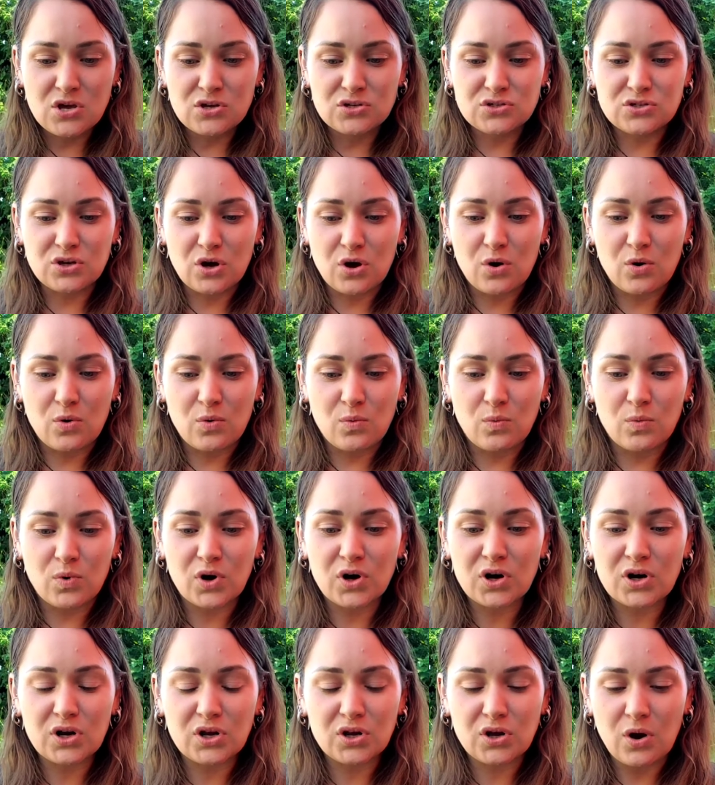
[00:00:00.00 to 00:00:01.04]
So
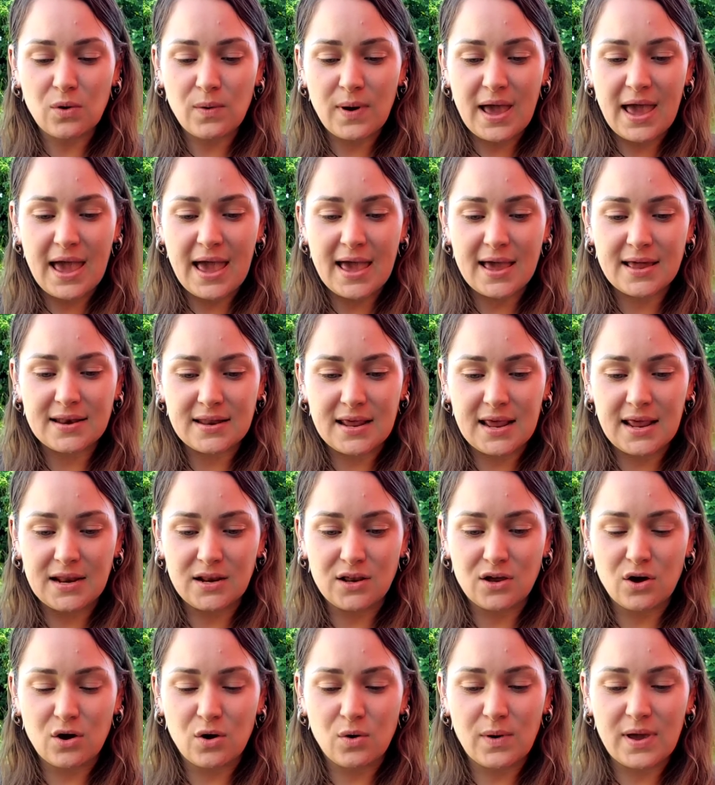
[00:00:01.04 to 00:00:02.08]
we're gonna go ahead
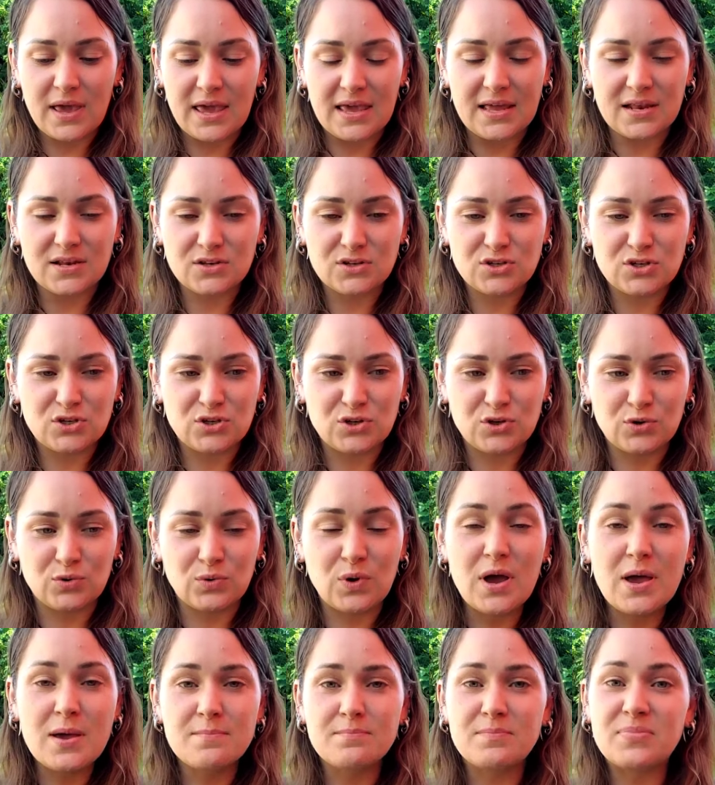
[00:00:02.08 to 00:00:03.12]
and go into
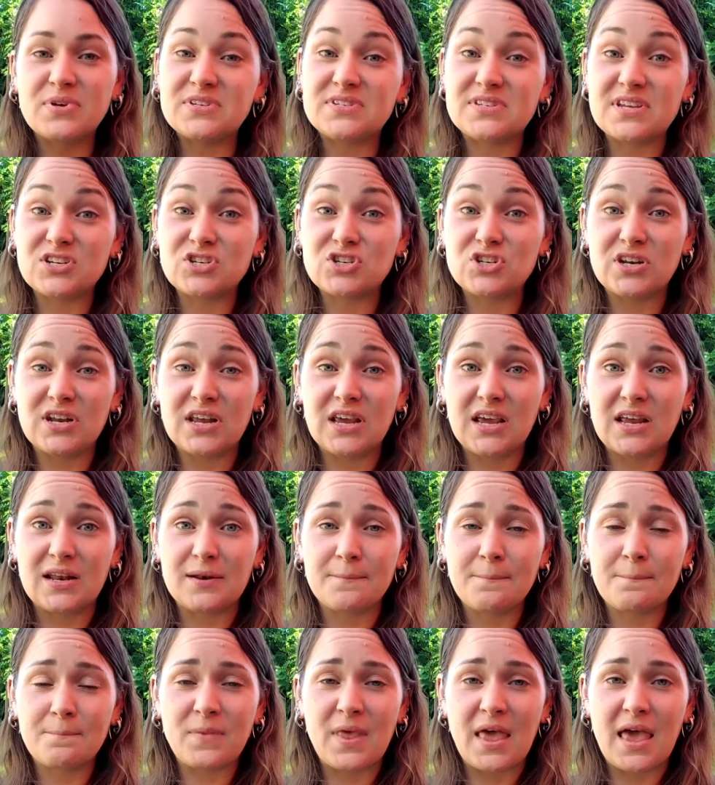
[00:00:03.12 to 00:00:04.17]

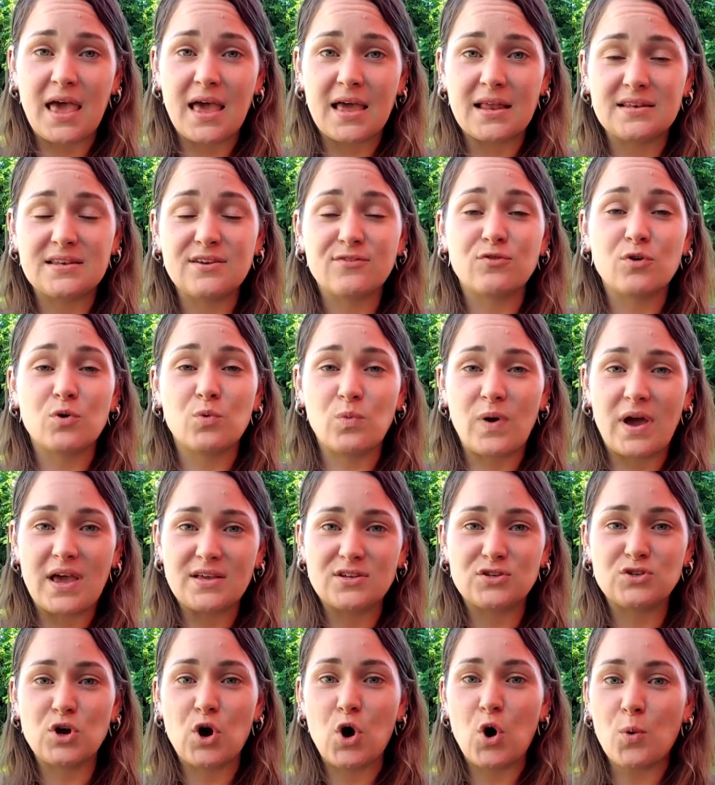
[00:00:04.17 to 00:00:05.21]
positioning and different
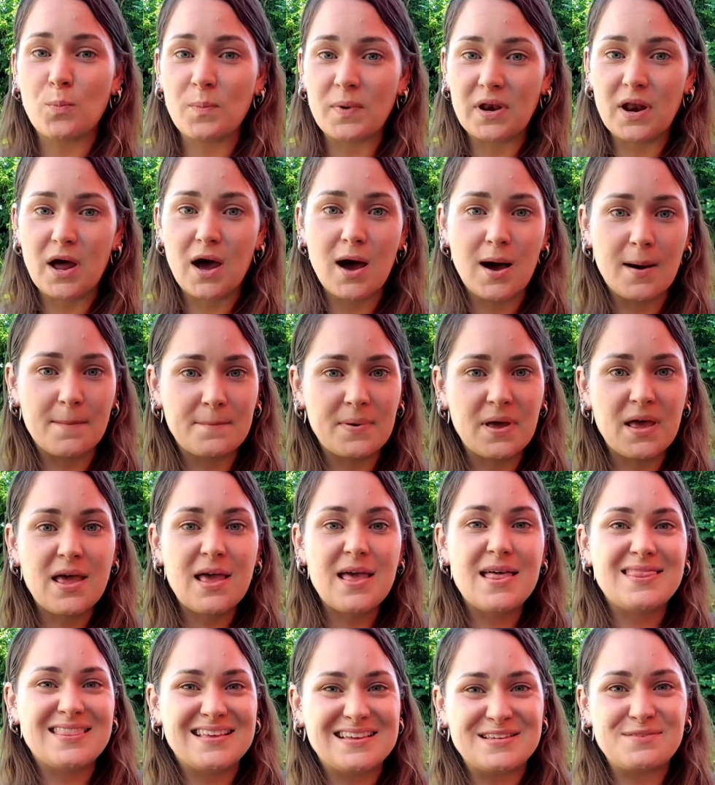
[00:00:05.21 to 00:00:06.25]
ways to open up
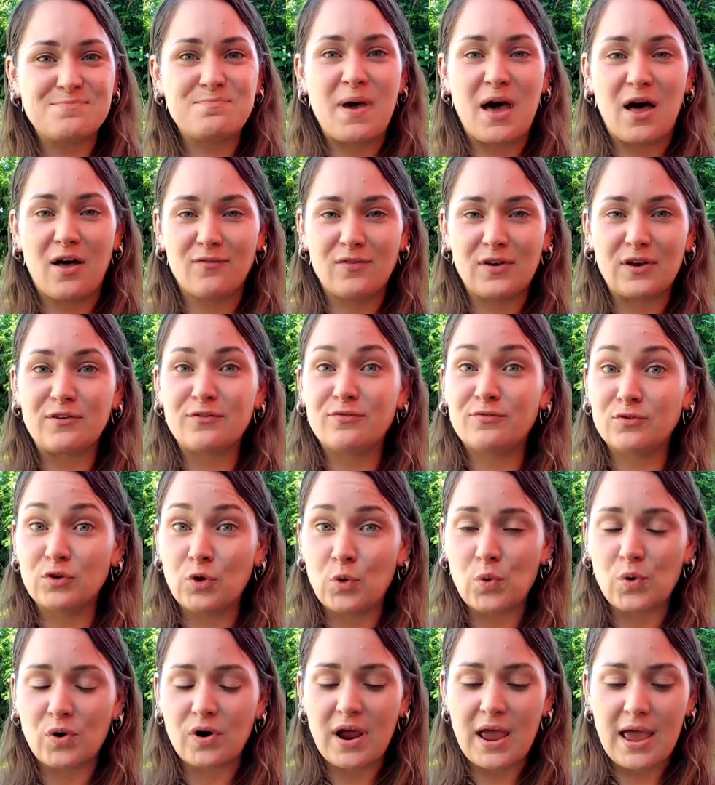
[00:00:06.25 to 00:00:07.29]
this pelvic
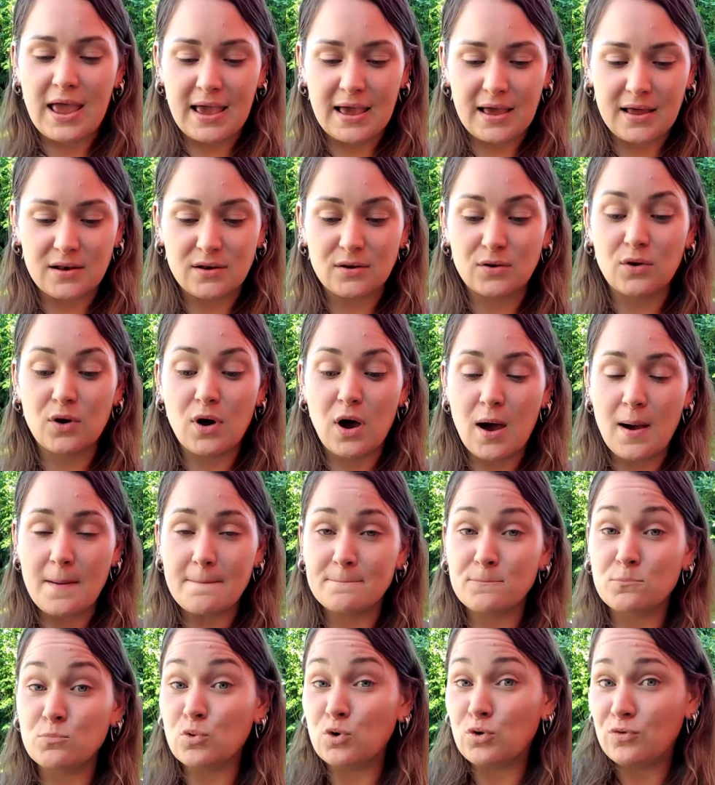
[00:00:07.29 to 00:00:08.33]
floor and
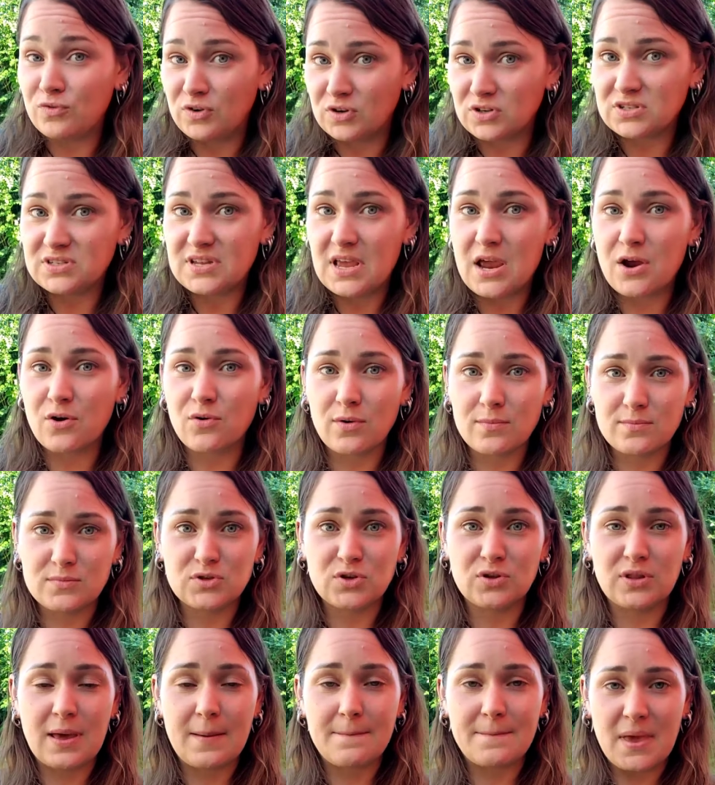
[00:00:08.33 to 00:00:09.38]
move your sacrum
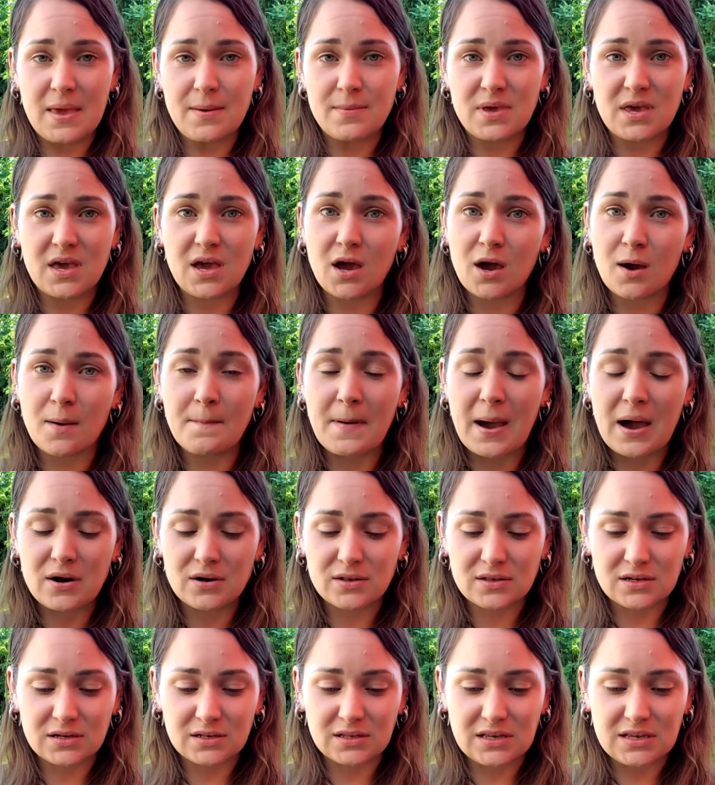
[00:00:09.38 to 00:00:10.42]
so that baby can come out
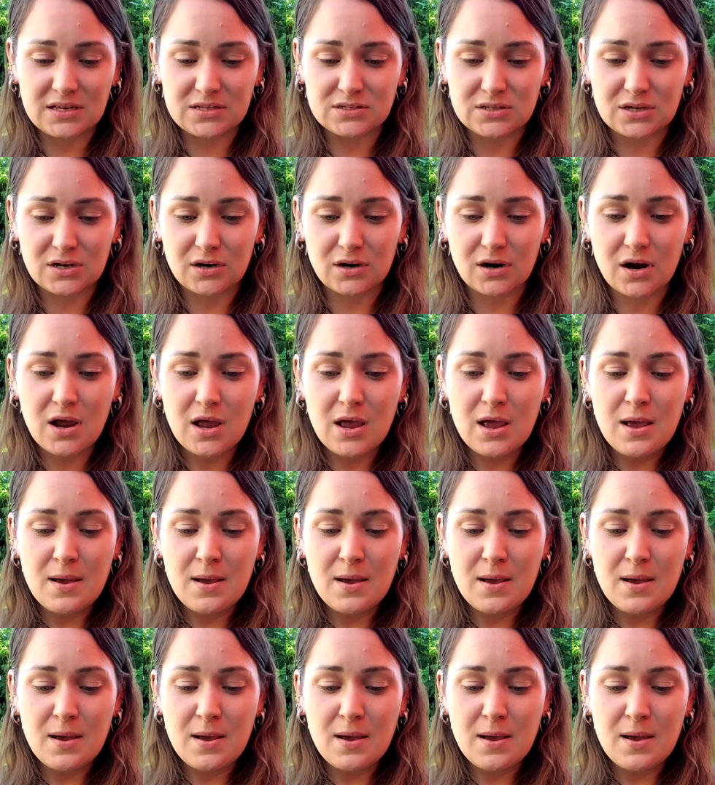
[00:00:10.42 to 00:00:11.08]
a little easier.